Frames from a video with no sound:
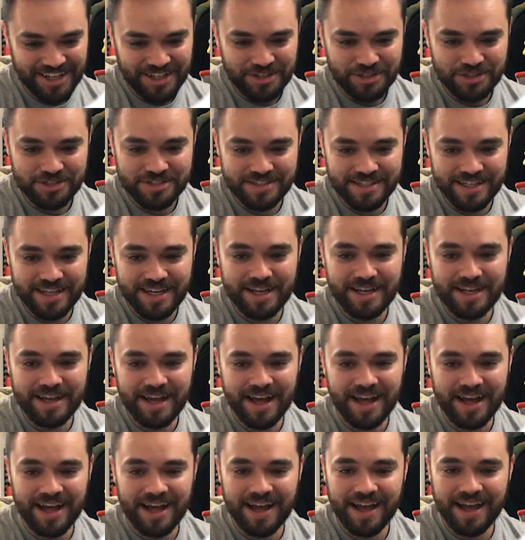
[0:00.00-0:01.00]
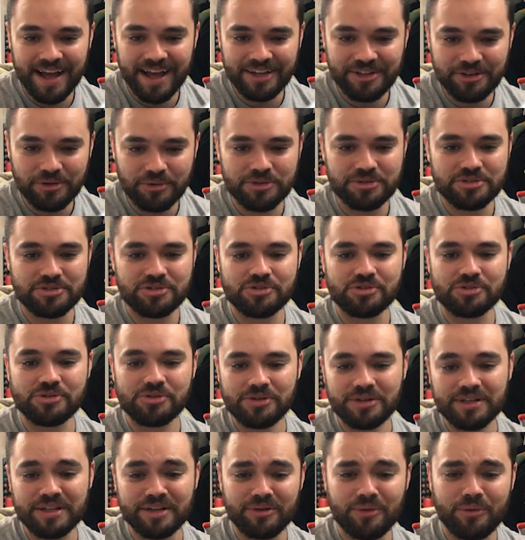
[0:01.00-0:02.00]
You see, yours
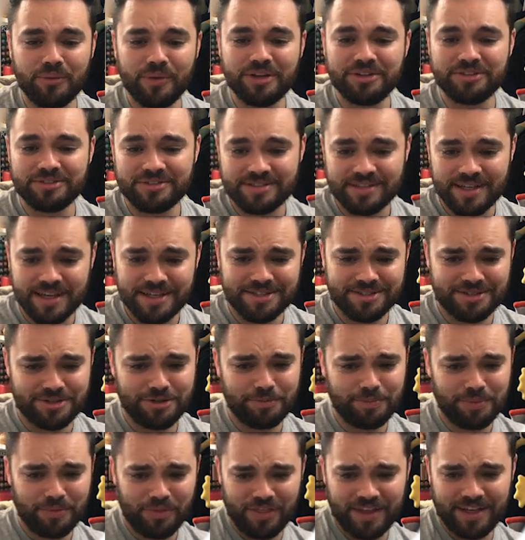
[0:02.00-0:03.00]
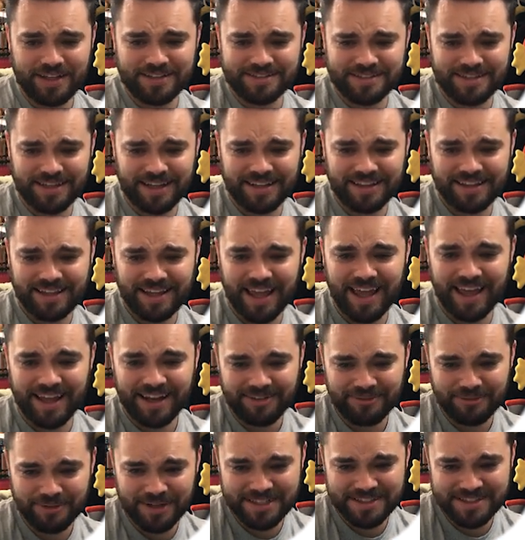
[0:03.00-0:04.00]
truly, when you say stupid things like
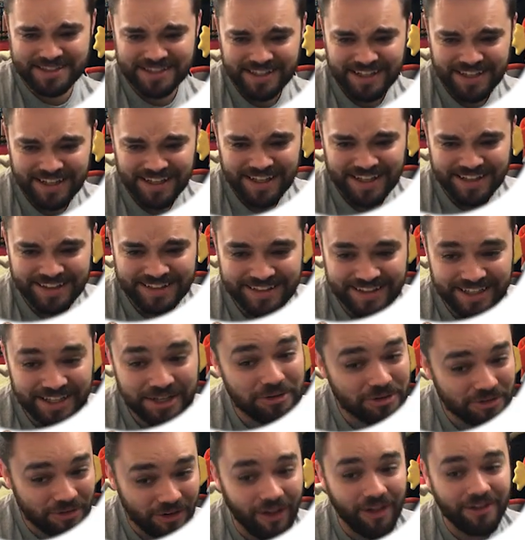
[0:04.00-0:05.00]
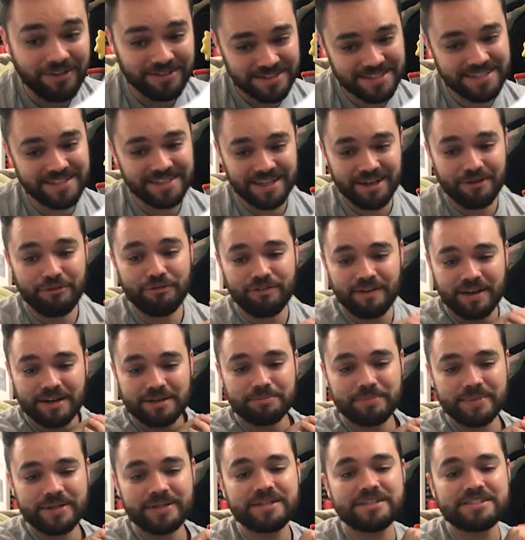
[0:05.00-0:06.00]
that, which literally affect
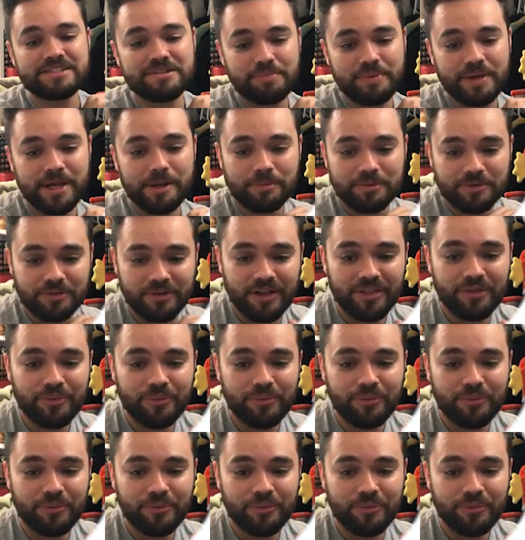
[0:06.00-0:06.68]
millions of people around